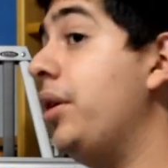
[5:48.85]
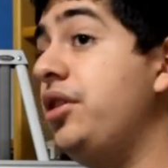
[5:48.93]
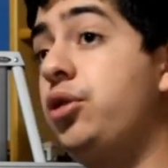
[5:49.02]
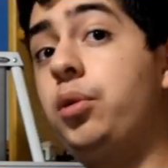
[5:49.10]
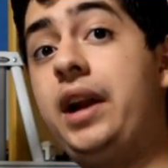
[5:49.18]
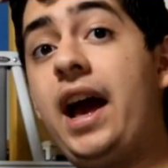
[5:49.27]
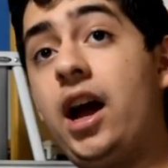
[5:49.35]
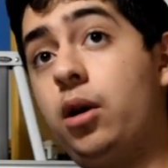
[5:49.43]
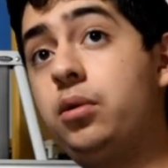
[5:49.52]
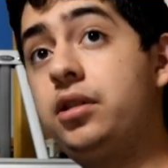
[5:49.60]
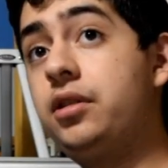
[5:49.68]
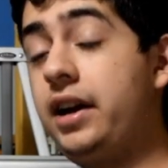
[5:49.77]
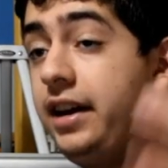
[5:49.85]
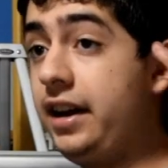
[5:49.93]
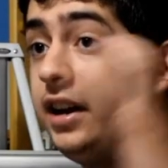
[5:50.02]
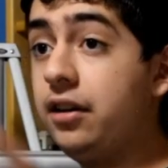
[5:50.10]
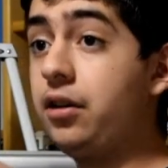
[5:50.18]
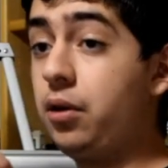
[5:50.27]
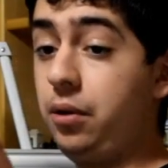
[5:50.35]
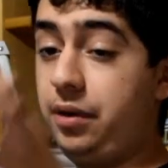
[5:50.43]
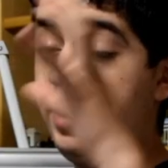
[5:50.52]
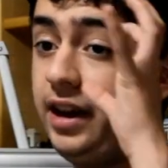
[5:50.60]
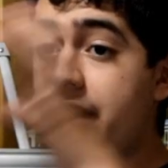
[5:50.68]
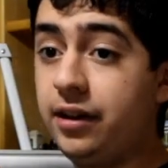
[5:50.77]
into an outer and inner core.
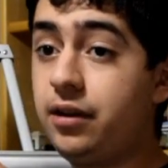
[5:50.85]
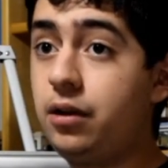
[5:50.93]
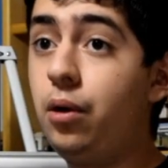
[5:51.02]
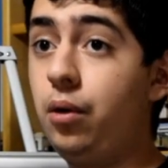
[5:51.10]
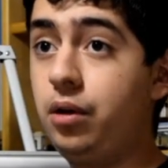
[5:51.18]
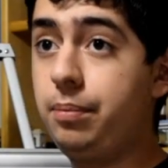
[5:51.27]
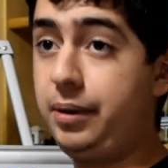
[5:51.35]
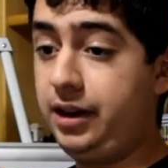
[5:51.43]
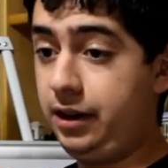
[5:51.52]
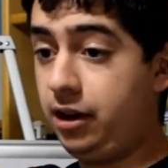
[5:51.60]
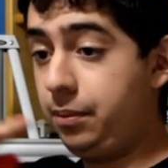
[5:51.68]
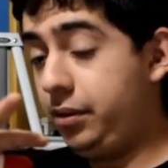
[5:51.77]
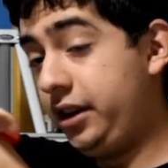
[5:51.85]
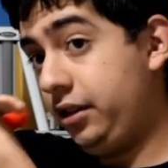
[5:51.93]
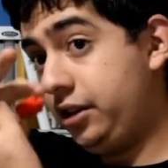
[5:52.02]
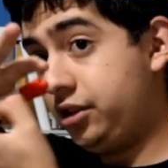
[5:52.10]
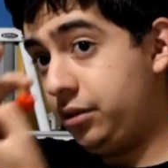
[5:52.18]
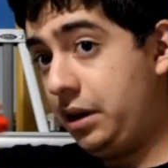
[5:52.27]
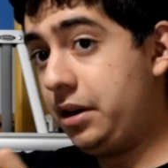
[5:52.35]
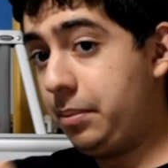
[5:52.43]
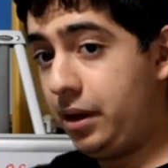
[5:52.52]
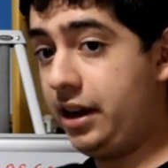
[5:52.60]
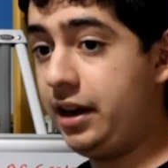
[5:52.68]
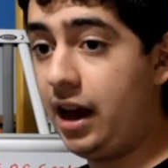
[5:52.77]
The inner core being completely surrounded
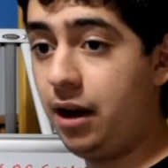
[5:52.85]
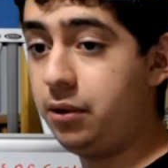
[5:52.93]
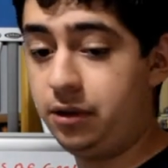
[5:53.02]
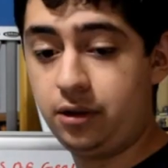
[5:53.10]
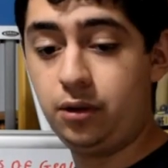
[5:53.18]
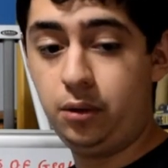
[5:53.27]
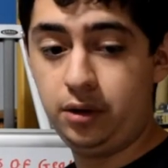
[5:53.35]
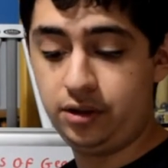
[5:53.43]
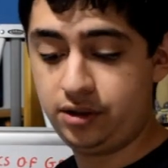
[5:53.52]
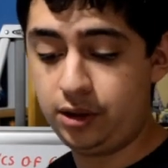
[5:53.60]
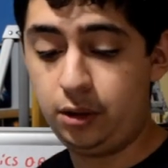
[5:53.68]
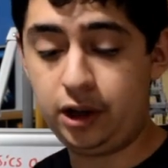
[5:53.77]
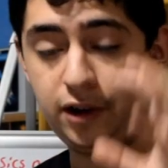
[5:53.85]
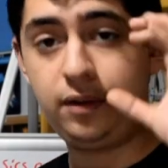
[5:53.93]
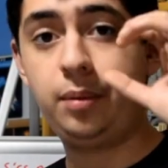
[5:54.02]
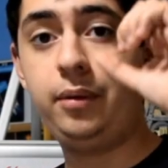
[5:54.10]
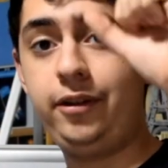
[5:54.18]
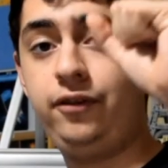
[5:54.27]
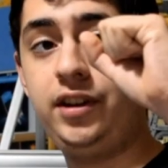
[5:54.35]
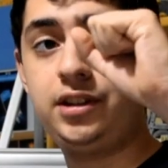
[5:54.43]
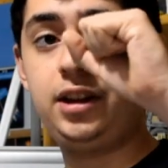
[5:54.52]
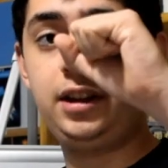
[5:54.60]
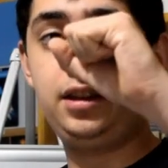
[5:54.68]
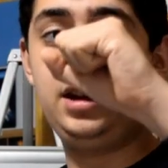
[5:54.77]
by an outer core. So like if I put my fist
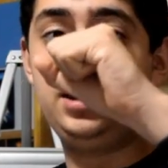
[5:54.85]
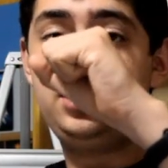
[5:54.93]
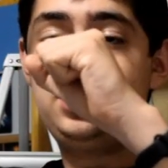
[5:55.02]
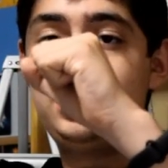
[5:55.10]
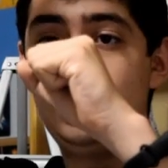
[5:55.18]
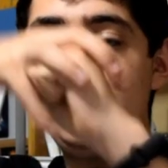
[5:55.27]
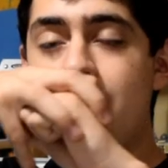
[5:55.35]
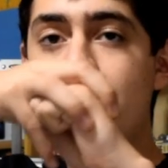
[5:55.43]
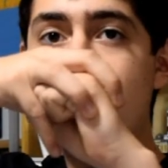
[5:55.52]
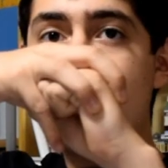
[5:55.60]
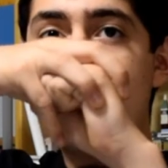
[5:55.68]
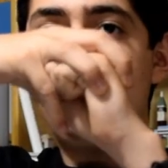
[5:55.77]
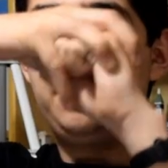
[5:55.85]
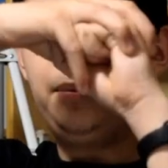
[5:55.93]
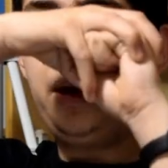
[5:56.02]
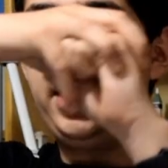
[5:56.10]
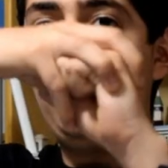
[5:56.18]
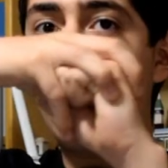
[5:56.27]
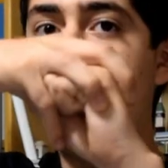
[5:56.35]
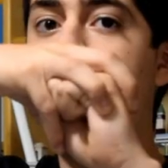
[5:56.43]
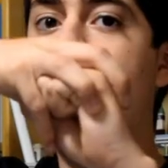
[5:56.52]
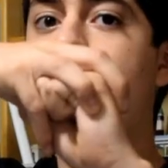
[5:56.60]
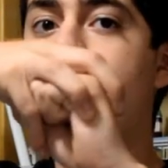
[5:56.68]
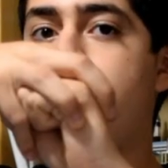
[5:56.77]
like this, my other
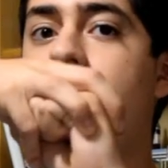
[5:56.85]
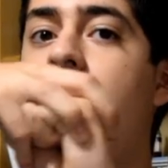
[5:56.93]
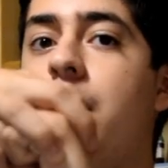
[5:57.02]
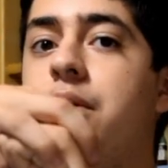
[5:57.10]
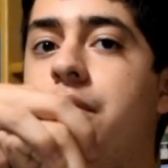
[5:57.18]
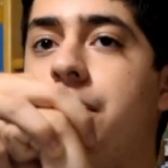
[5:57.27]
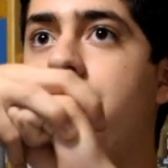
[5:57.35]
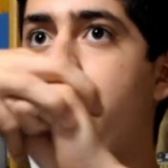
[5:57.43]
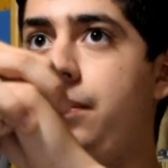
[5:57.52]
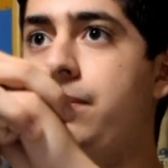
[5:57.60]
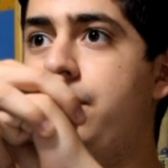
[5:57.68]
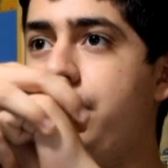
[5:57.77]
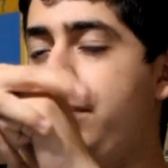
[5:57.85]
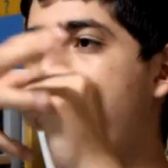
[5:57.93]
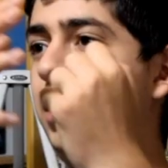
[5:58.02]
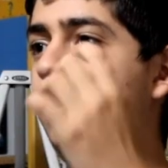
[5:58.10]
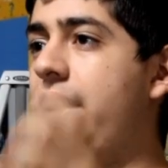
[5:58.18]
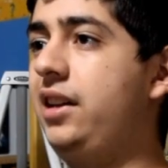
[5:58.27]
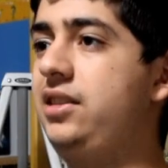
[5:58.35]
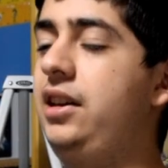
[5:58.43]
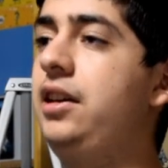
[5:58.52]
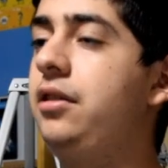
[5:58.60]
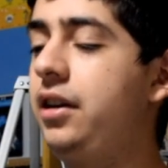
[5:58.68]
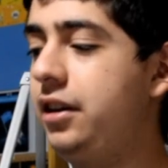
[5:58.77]
hand is the outer and the Middle hand to
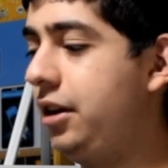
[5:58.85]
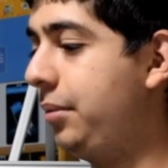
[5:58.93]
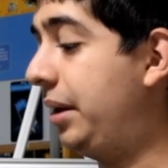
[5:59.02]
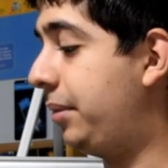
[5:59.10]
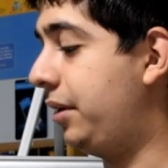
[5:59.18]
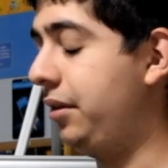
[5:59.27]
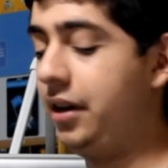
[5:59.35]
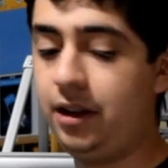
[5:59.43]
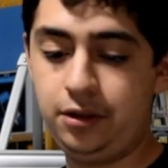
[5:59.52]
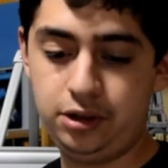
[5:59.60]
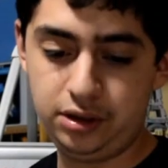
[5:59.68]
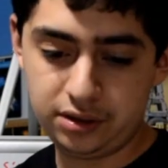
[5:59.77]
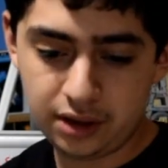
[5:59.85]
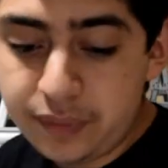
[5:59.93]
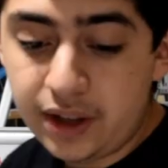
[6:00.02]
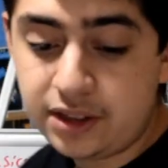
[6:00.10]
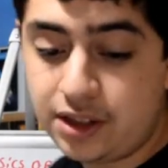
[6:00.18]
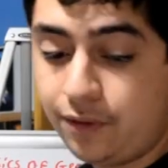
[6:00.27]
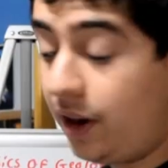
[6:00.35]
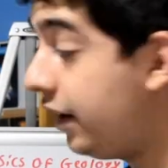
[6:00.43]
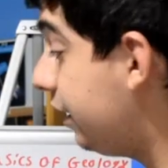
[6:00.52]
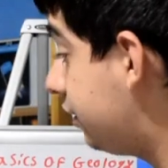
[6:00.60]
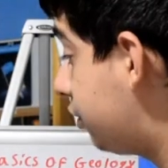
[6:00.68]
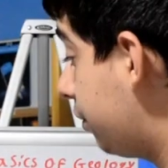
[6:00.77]
here. I need to make better analogies. It's
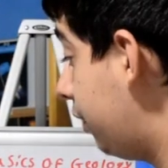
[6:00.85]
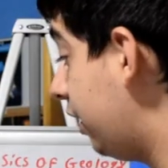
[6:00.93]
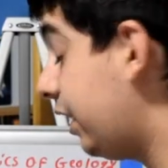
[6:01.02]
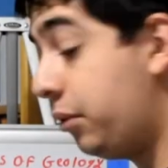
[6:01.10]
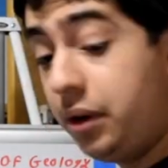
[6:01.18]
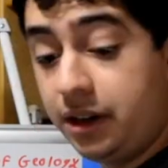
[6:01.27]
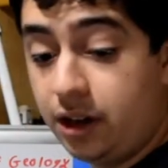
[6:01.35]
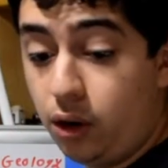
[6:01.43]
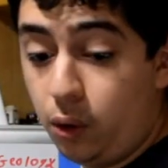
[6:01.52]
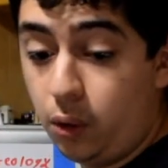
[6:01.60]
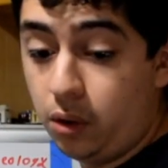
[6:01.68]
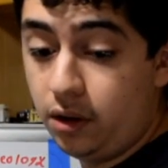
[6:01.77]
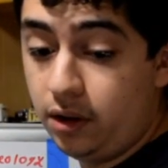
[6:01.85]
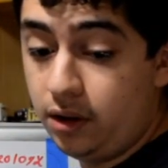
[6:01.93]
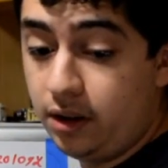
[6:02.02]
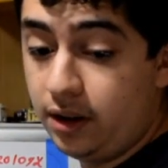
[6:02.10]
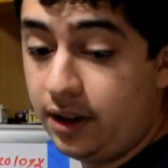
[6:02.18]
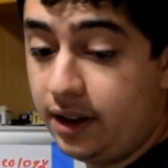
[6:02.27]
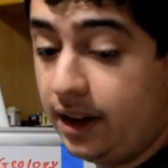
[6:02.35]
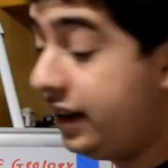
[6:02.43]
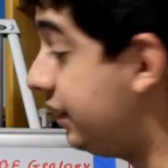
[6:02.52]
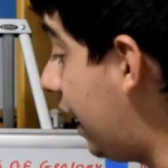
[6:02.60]
divided so the liquid core is